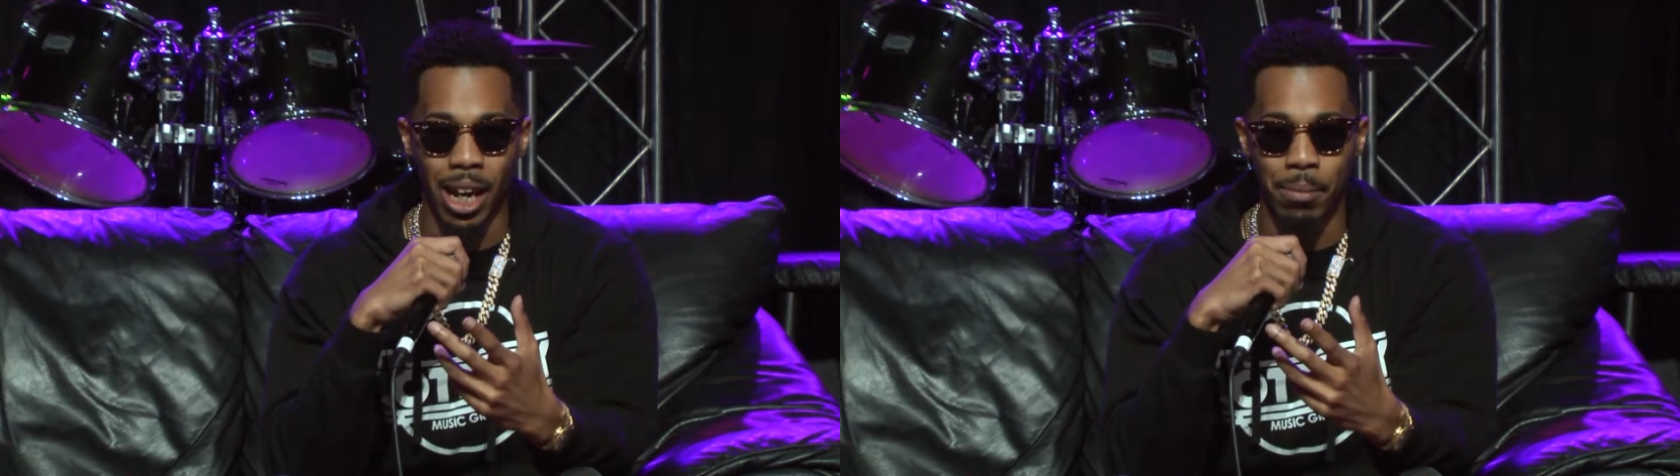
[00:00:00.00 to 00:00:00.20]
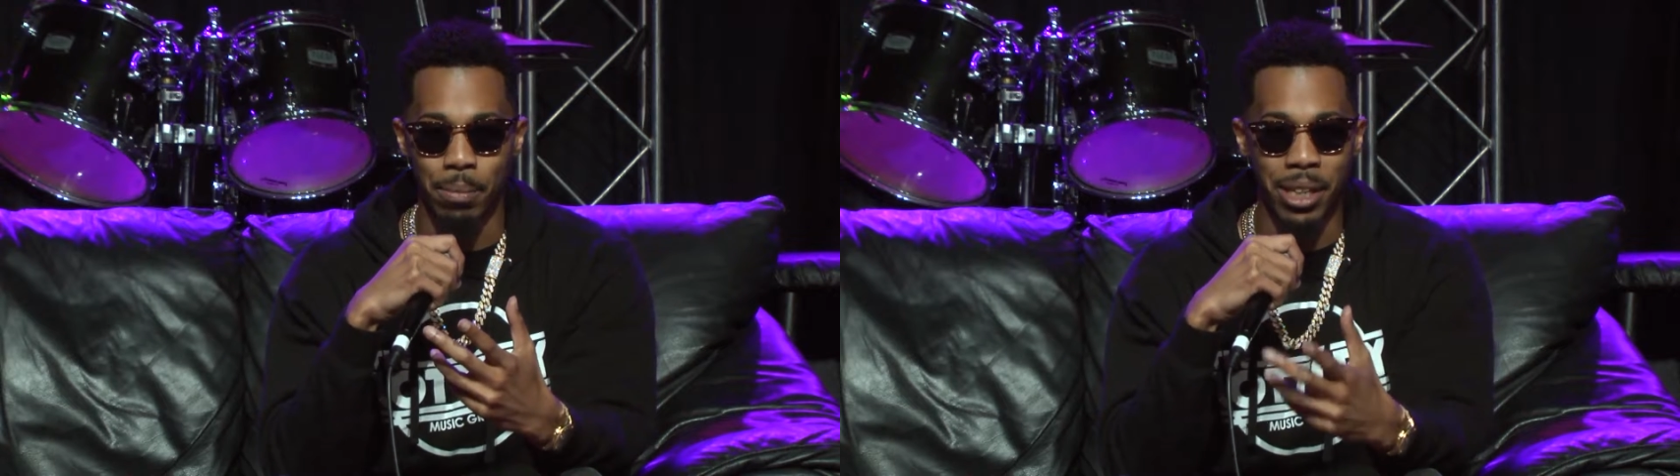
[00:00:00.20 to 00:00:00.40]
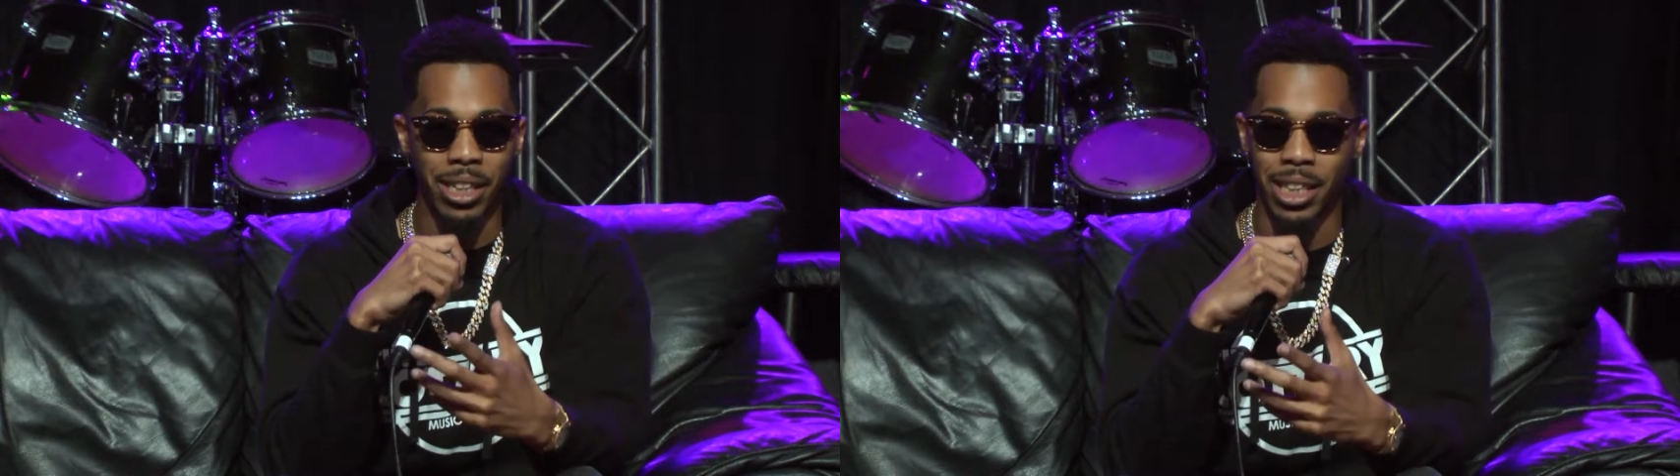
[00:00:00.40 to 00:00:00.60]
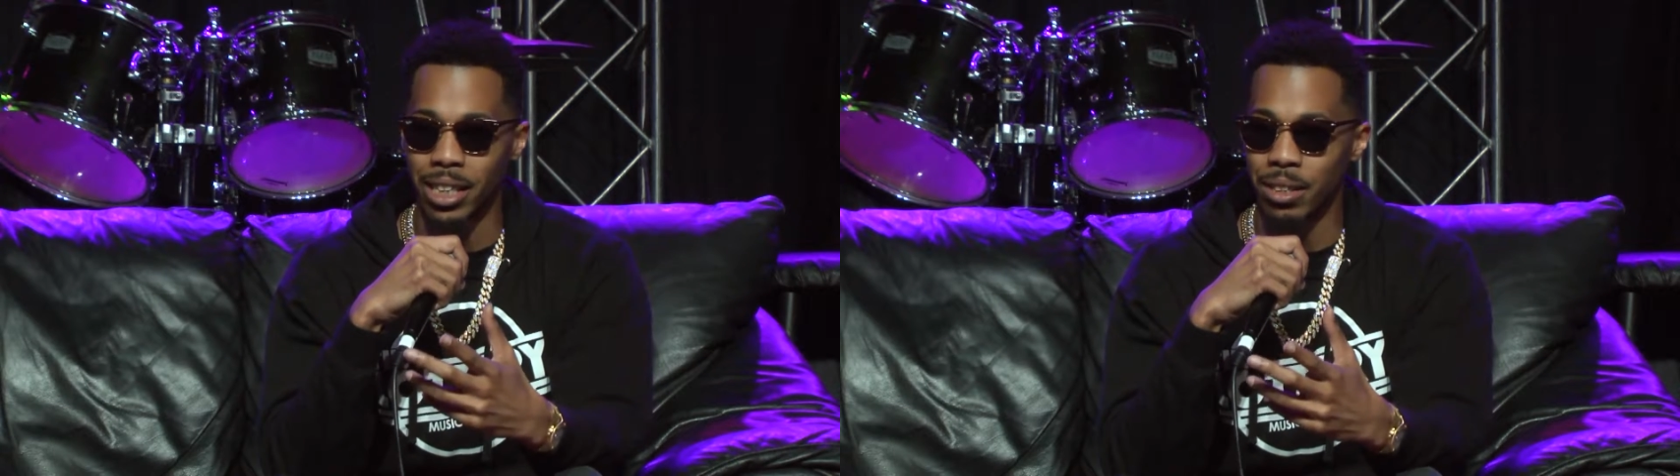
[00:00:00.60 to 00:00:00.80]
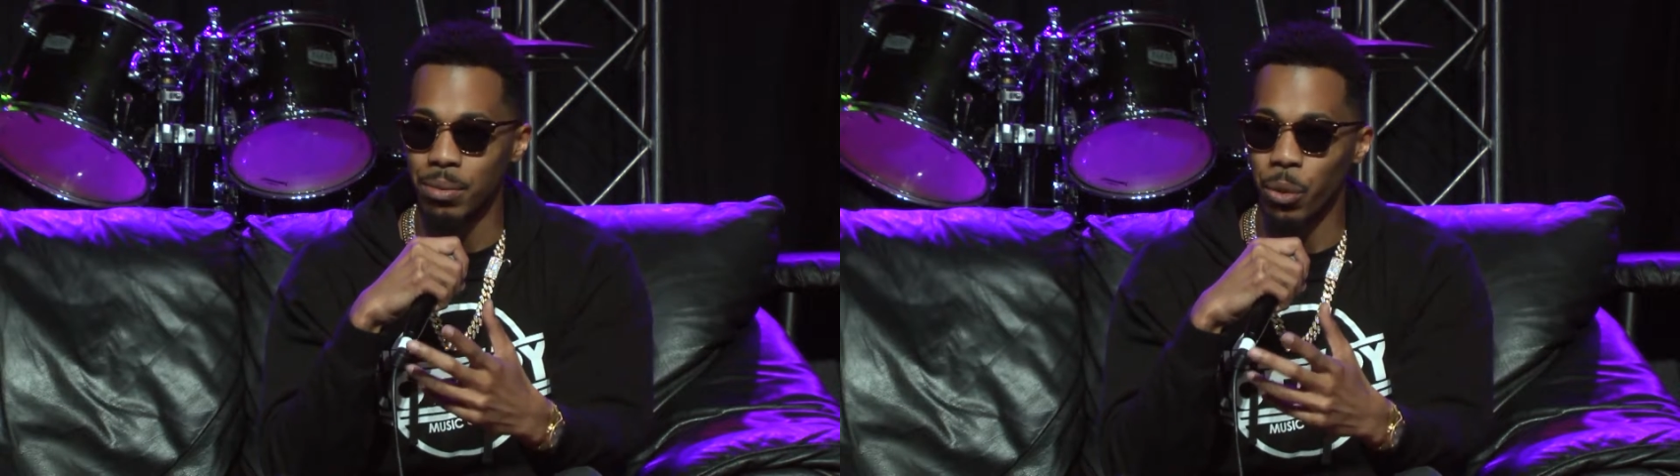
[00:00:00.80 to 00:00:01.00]
I'm bigger
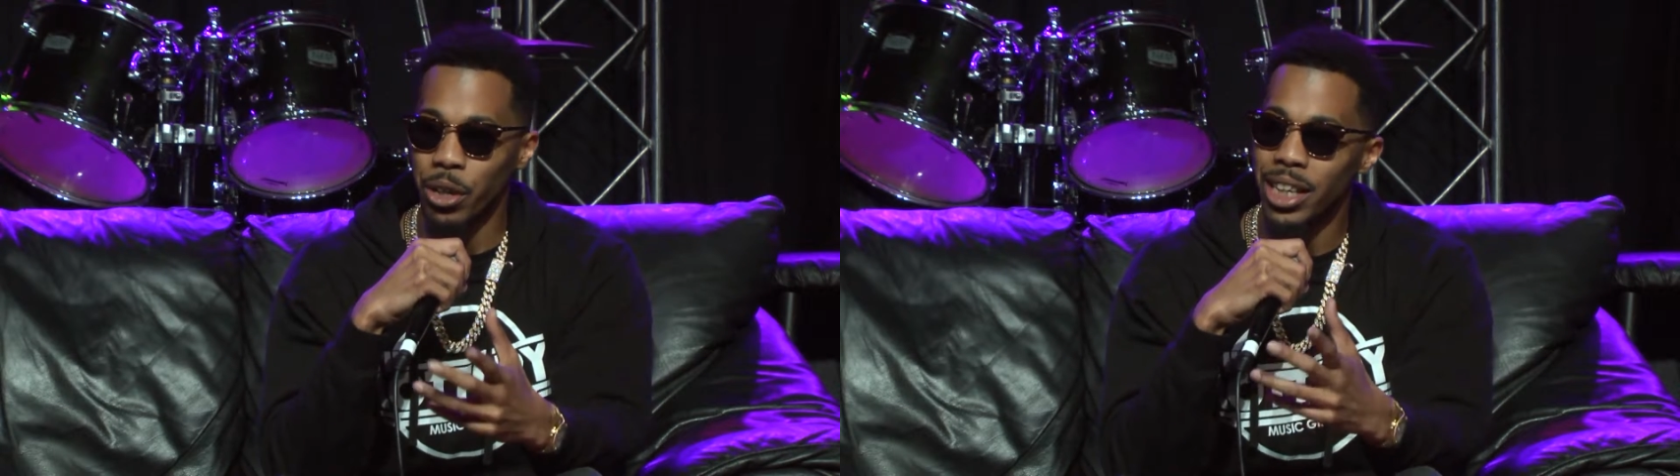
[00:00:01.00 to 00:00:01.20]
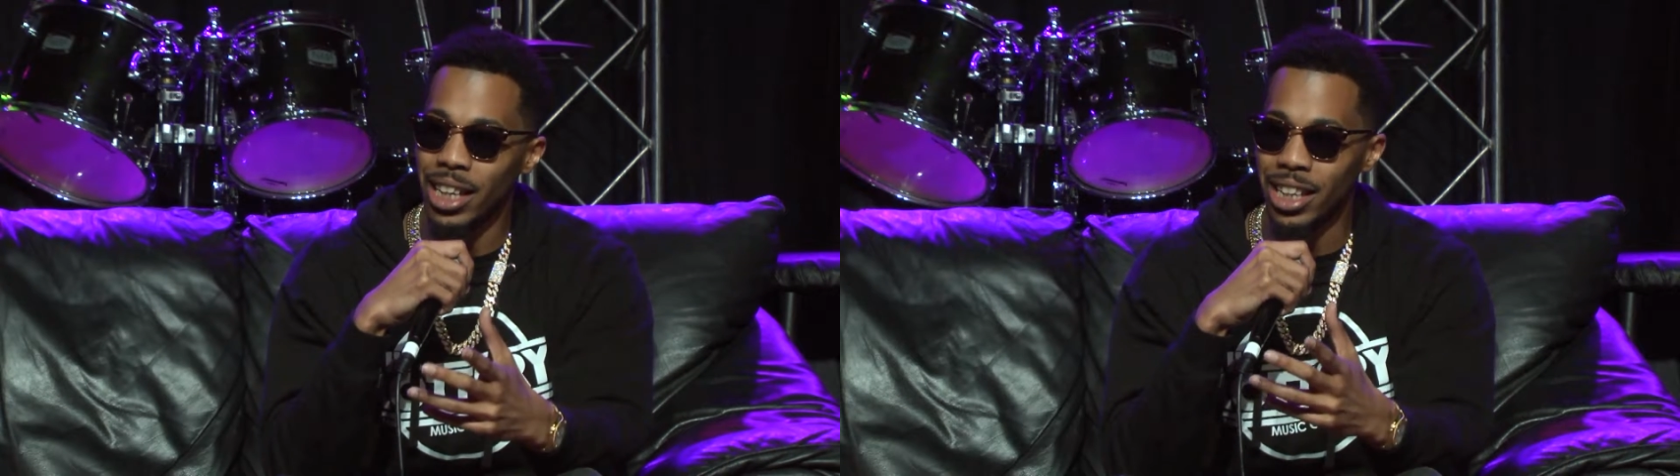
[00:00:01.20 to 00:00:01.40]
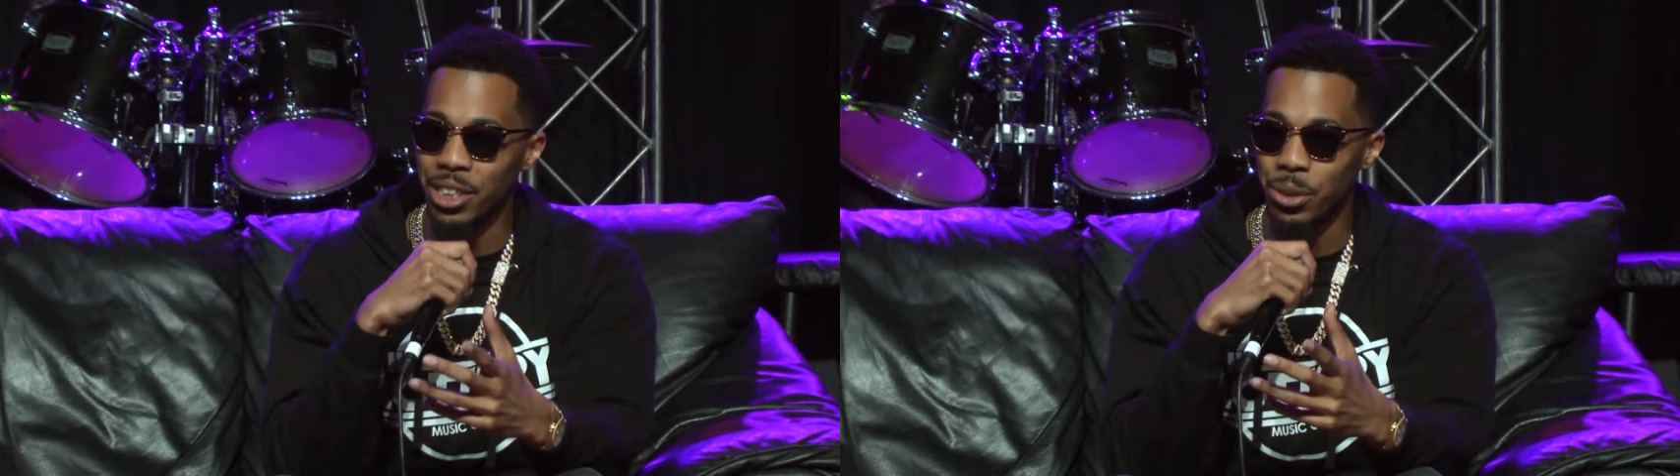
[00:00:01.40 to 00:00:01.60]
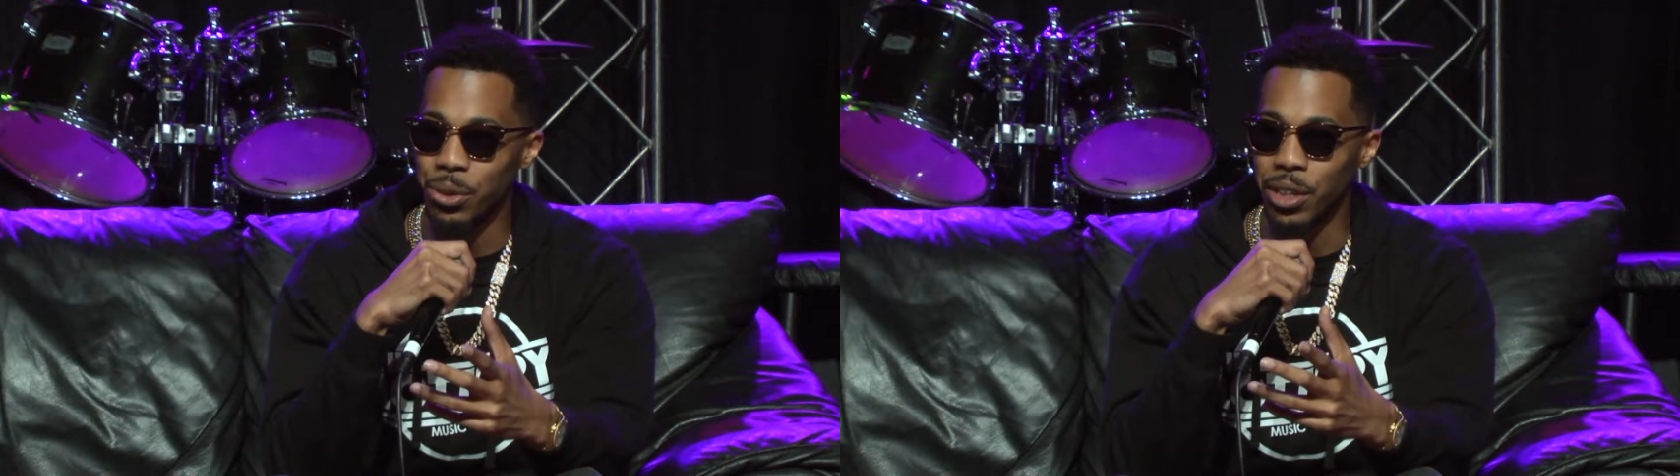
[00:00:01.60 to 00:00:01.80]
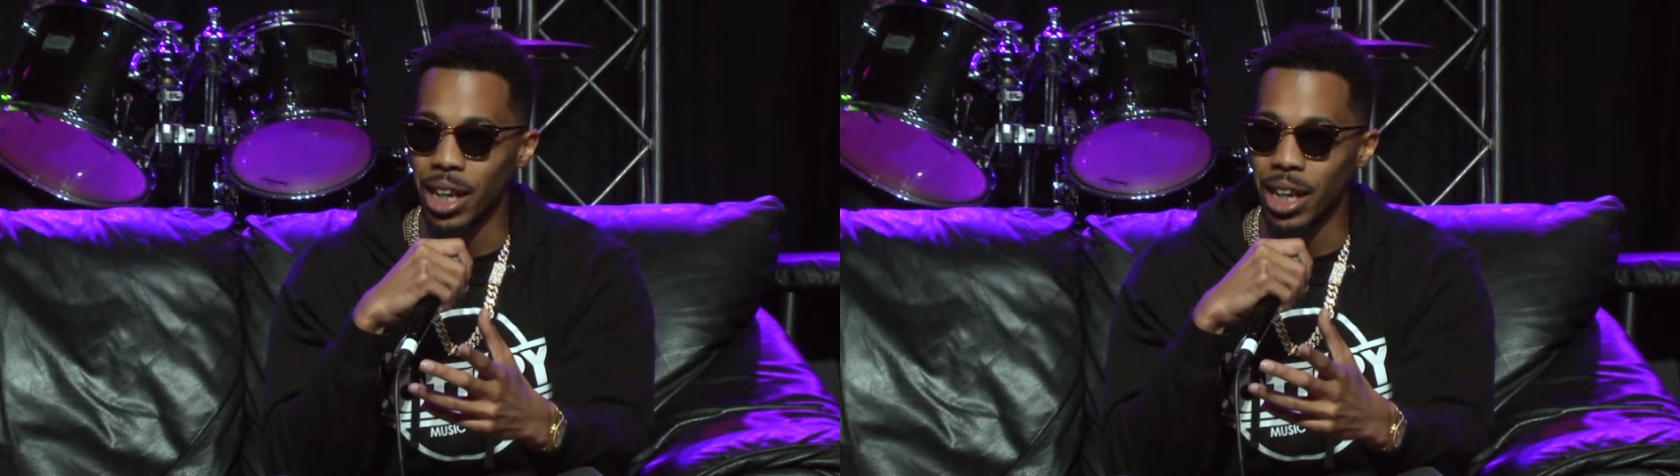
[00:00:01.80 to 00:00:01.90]
than working at that store.